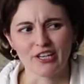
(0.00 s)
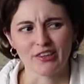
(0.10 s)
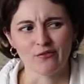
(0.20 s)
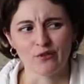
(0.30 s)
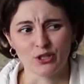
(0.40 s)

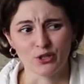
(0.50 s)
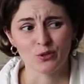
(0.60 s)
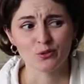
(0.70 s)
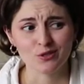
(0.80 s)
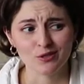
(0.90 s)
which I
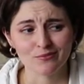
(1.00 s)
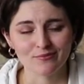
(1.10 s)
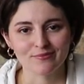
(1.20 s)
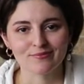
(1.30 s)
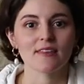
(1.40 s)
never
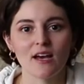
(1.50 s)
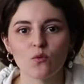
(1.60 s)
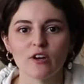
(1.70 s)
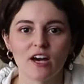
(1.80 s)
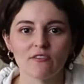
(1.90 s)
used,
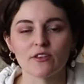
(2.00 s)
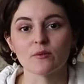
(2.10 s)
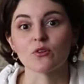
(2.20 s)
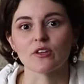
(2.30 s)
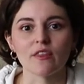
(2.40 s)
and now we
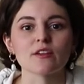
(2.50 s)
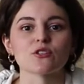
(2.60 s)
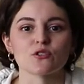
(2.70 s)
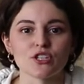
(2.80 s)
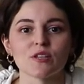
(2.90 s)
have them on
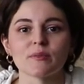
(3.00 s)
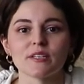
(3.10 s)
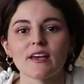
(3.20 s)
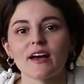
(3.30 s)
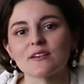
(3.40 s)
other
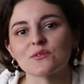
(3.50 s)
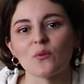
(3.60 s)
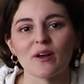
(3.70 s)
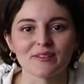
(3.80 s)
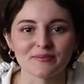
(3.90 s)
social media
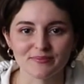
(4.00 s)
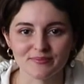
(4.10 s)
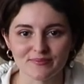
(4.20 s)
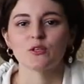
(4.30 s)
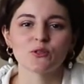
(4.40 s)
as well.
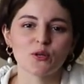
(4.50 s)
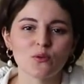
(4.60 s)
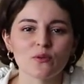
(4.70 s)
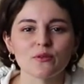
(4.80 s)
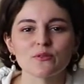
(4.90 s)

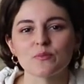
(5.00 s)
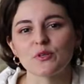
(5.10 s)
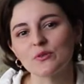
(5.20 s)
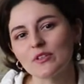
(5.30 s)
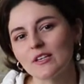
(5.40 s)
You know
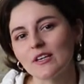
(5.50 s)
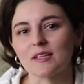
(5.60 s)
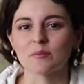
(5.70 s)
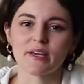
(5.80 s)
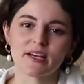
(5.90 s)
those
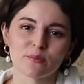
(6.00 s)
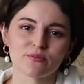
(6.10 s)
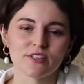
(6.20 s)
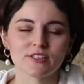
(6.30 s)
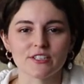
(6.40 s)
beauty and
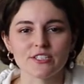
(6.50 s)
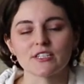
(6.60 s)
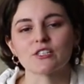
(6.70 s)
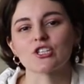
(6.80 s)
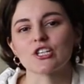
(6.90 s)
makeup
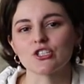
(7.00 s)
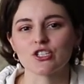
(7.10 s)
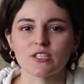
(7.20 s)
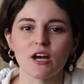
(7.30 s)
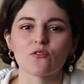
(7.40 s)
filters that
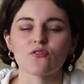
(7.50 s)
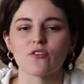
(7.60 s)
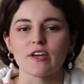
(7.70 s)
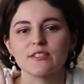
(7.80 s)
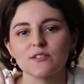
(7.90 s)
changes
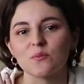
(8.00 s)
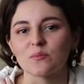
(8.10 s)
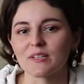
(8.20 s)
our face